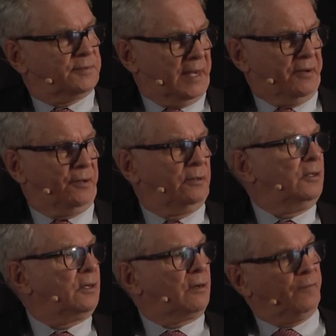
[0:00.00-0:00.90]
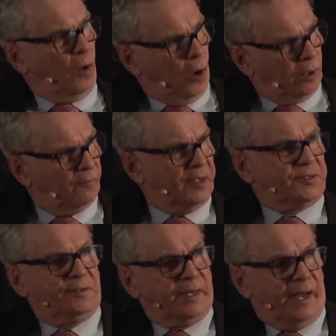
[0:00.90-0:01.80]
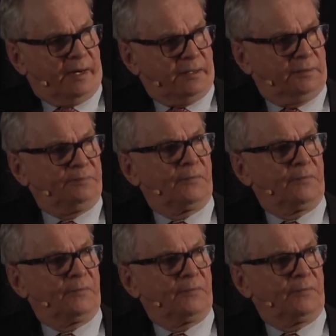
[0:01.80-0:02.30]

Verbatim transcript: center for all of Western Canada.